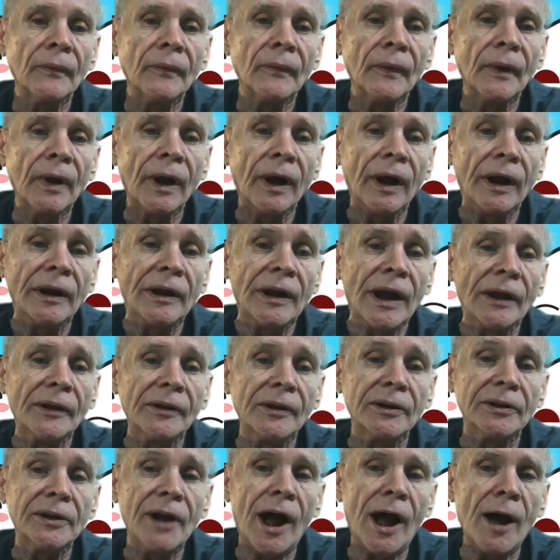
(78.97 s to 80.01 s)
And at the
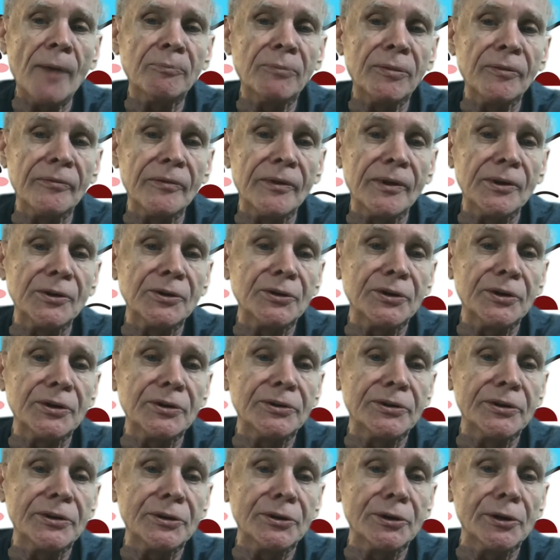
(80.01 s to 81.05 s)
top of this is
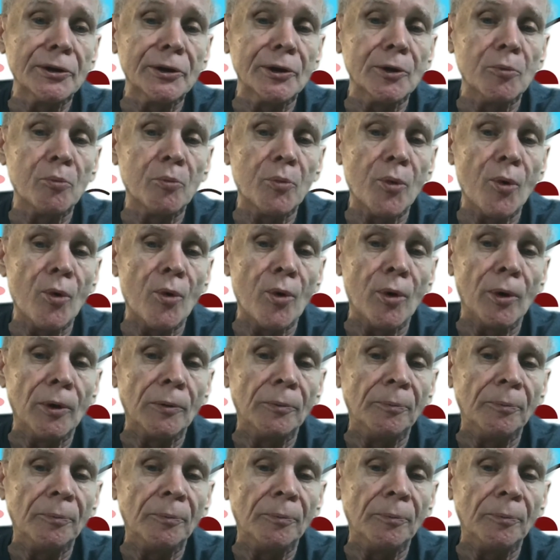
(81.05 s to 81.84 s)
this little ball.